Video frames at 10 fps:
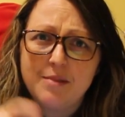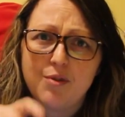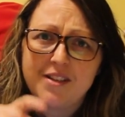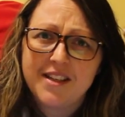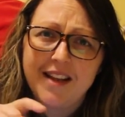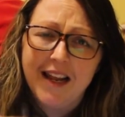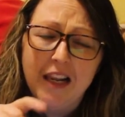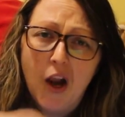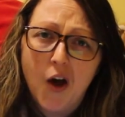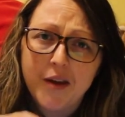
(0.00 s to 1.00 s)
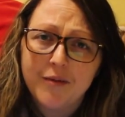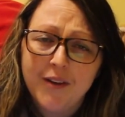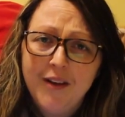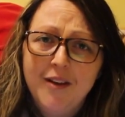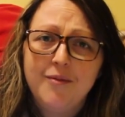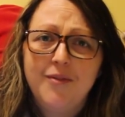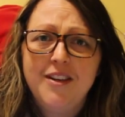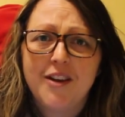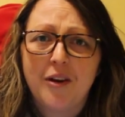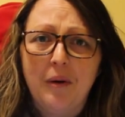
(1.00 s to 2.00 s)
pressing that live
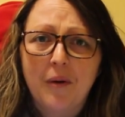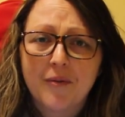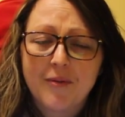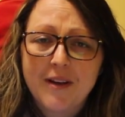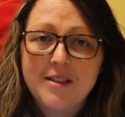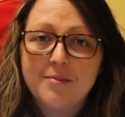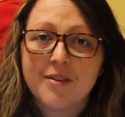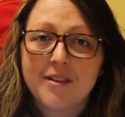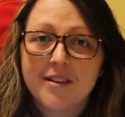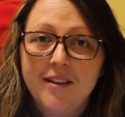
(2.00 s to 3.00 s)
video on Facebook?